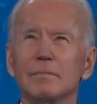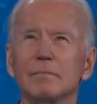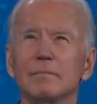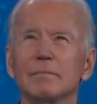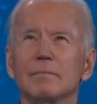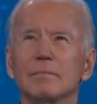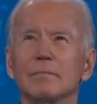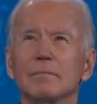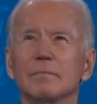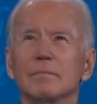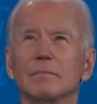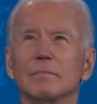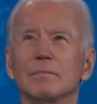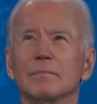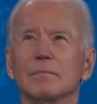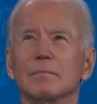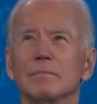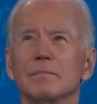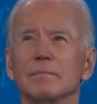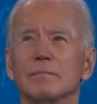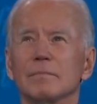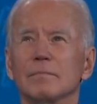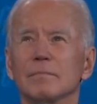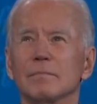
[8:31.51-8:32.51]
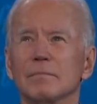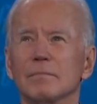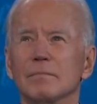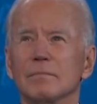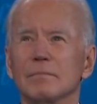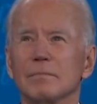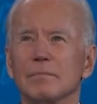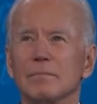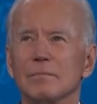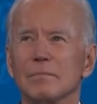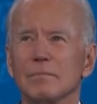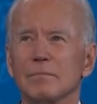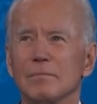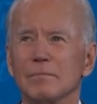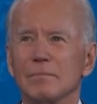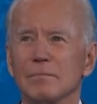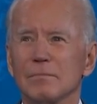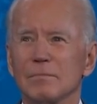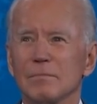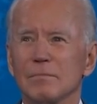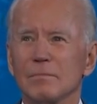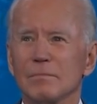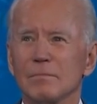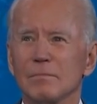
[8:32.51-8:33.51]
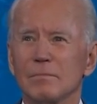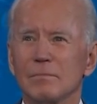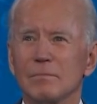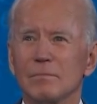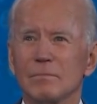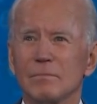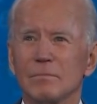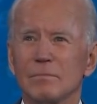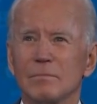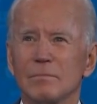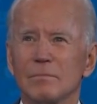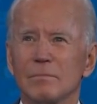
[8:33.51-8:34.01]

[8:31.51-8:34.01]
(not speaking)